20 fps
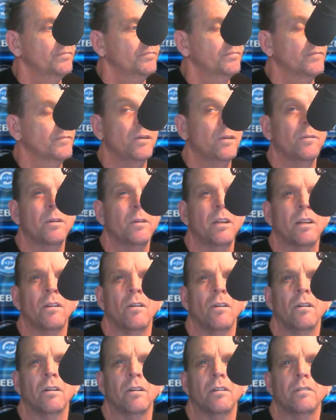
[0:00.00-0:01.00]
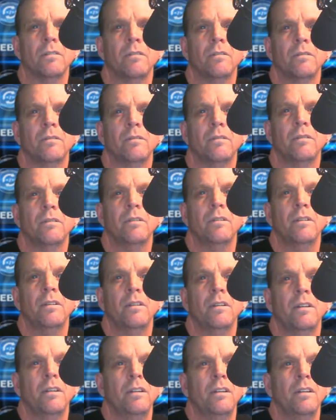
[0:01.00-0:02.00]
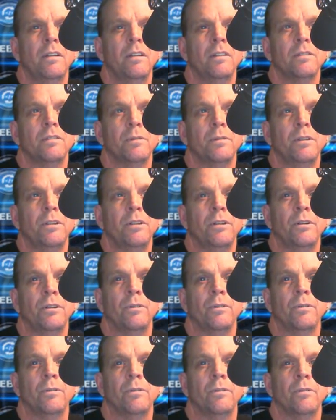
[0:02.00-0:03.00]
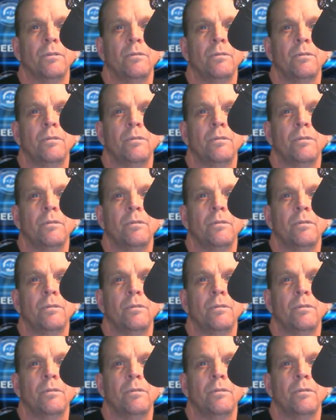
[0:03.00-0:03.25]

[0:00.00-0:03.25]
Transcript: what do they call it? When you